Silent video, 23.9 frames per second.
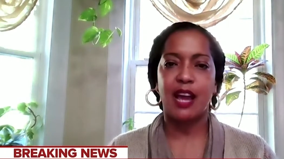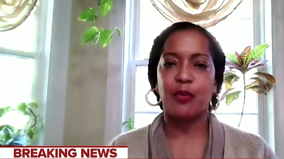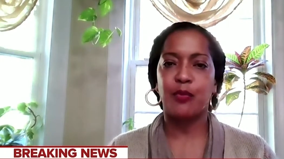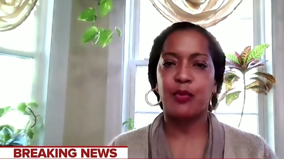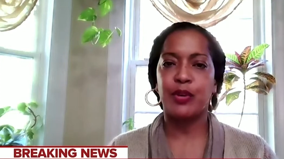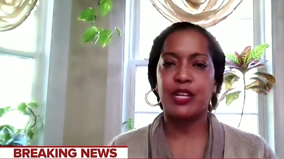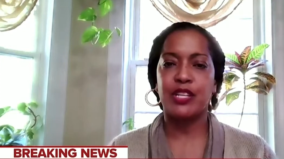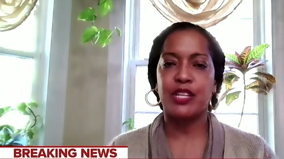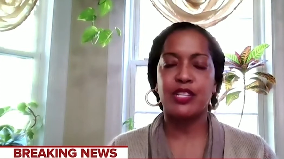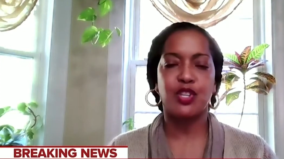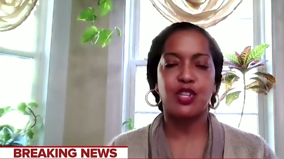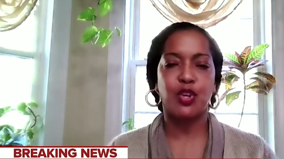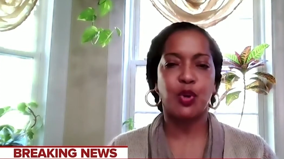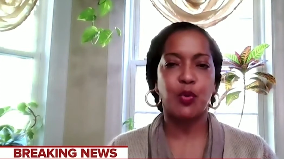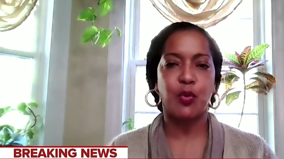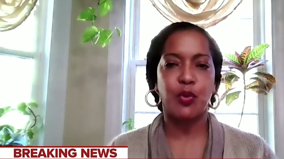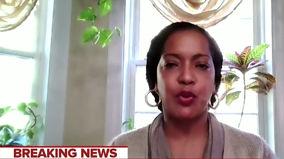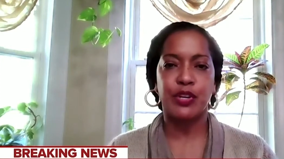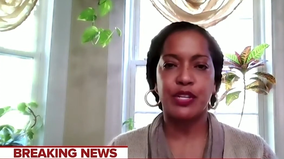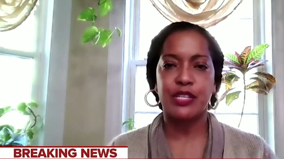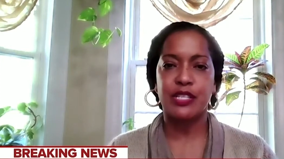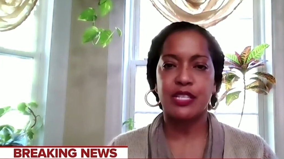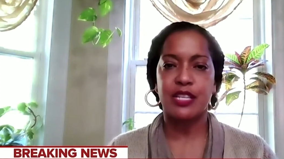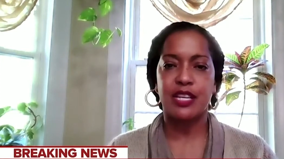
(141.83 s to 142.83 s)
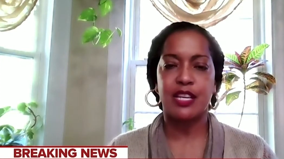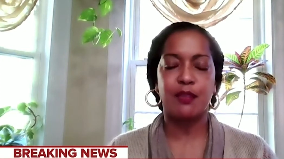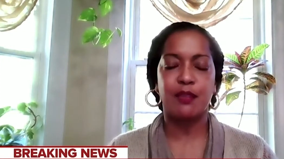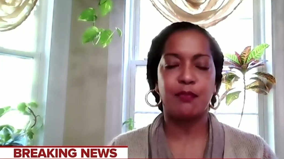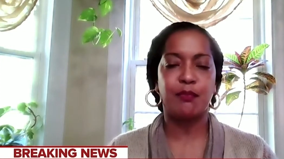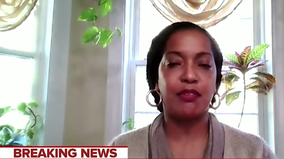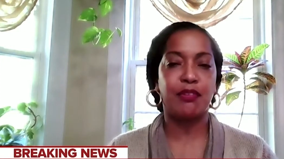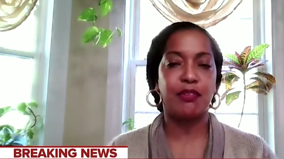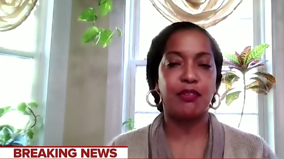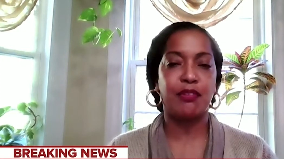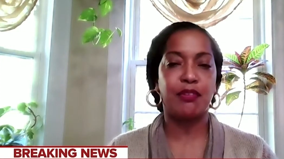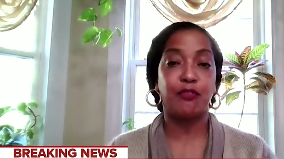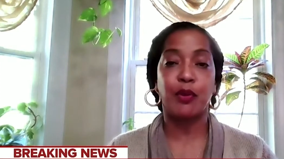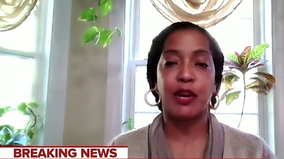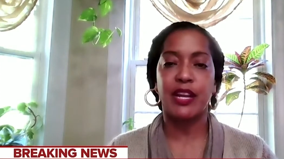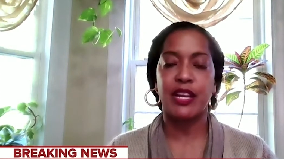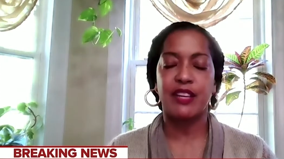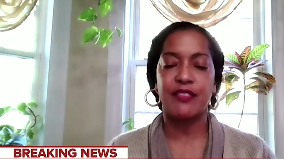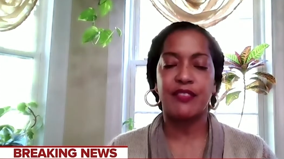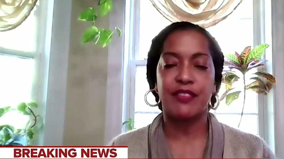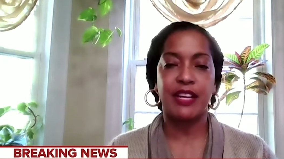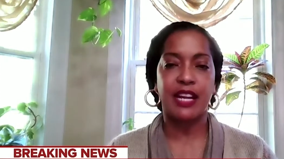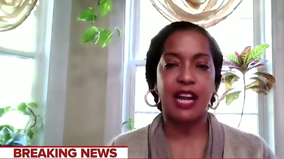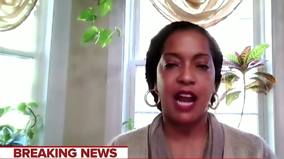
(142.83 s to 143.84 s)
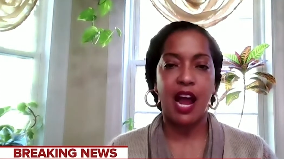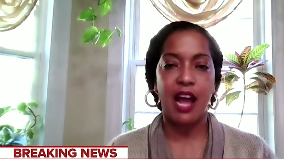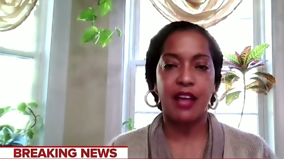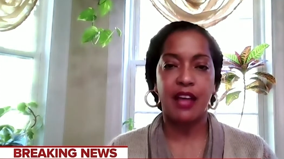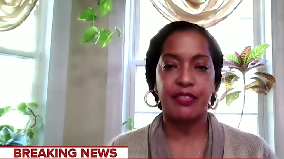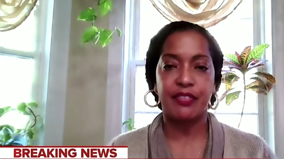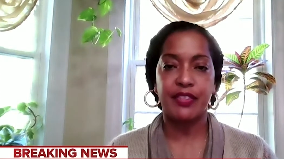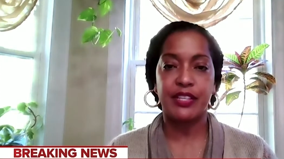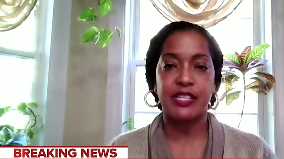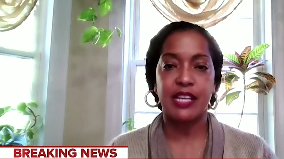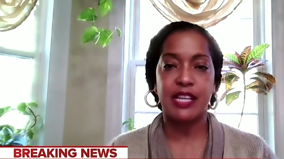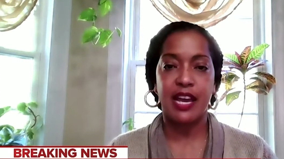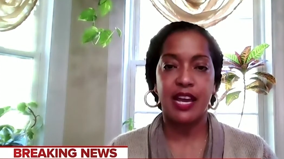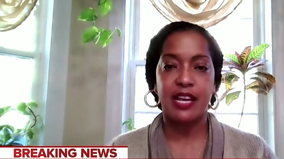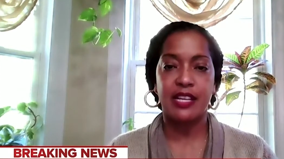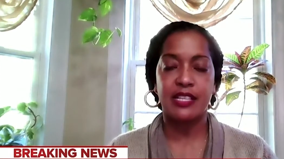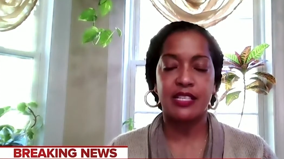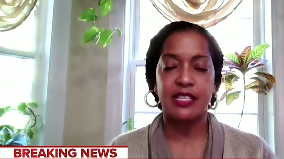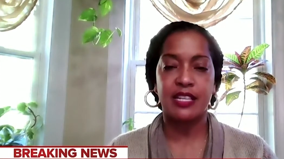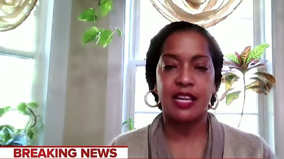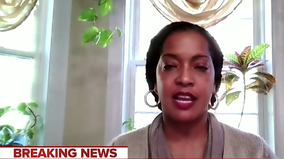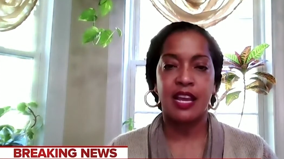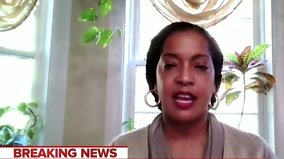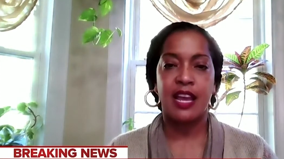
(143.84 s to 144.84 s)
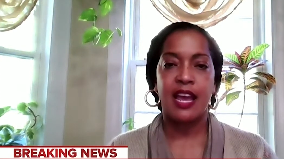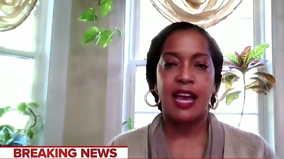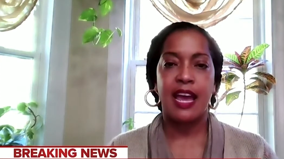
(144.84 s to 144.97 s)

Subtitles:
I went into quarantine before I even got the test